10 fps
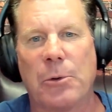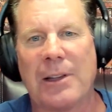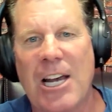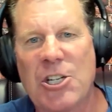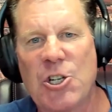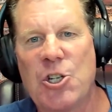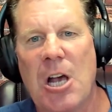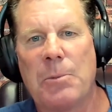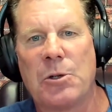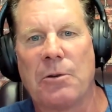your
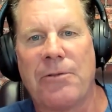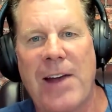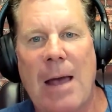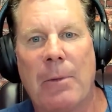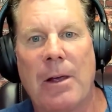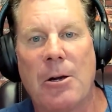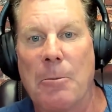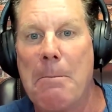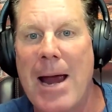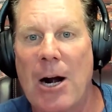relationships, your family,
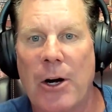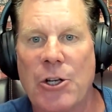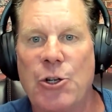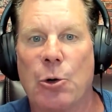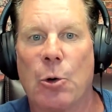your marriage,